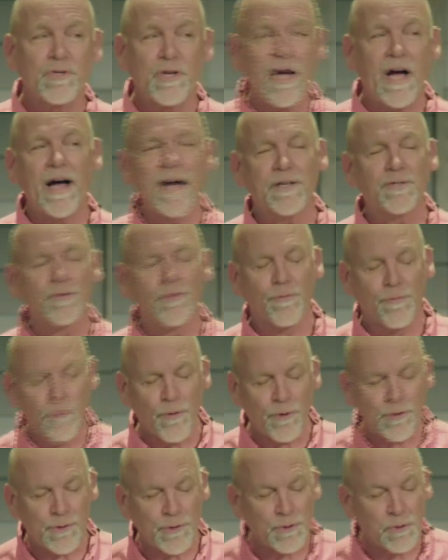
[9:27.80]

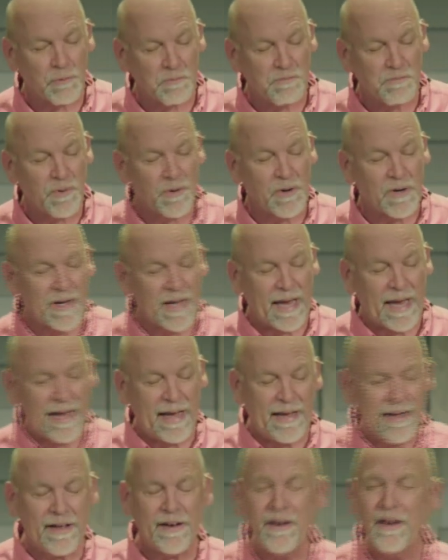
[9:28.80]
controversial book
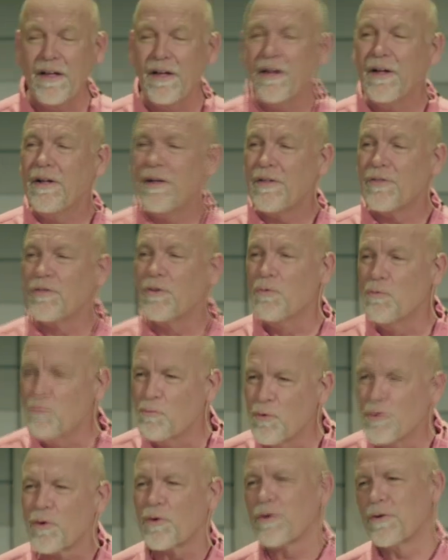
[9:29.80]
in the
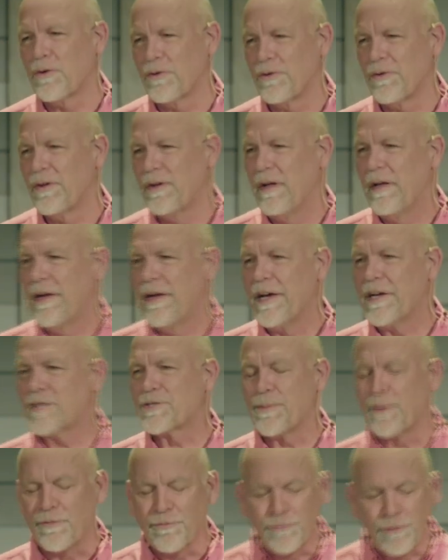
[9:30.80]
world. It's
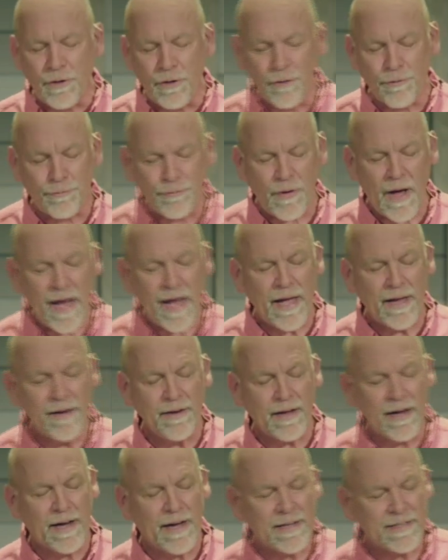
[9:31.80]
been vilified,
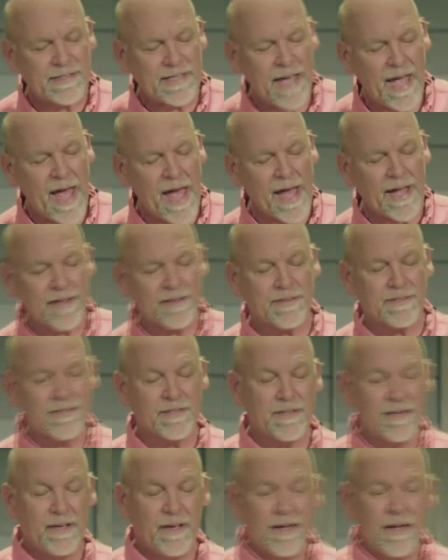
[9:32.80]
attacked.
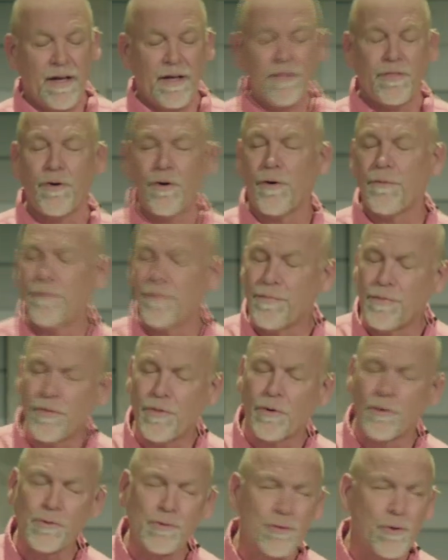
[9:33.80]
There are
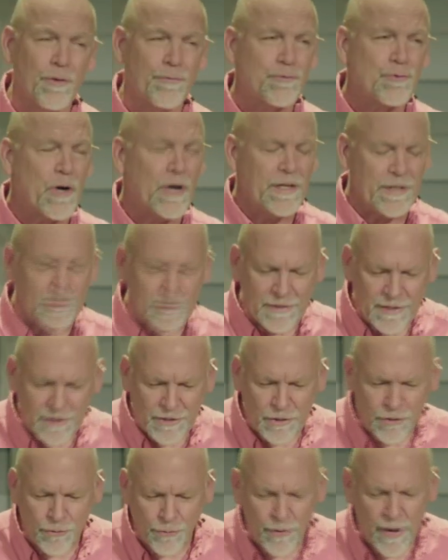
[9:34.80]
those who have tried to
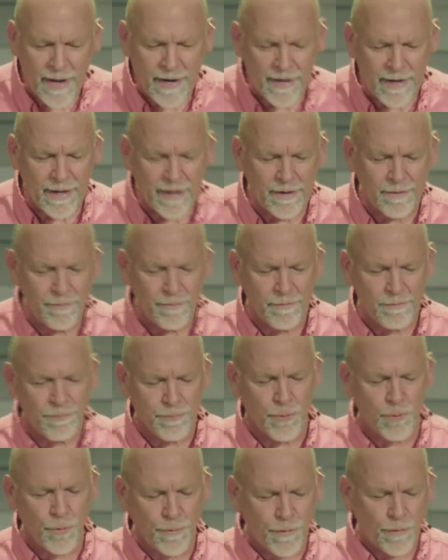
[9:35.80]
discredit it,
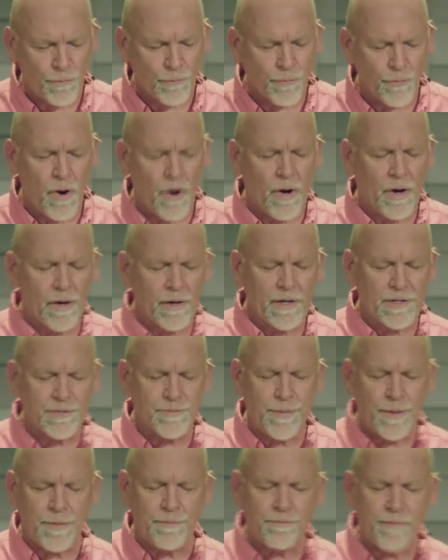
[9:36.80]
prove it wrong. It's
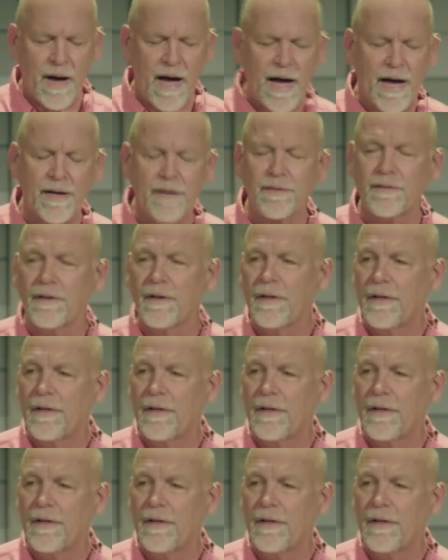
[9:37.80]
been mocked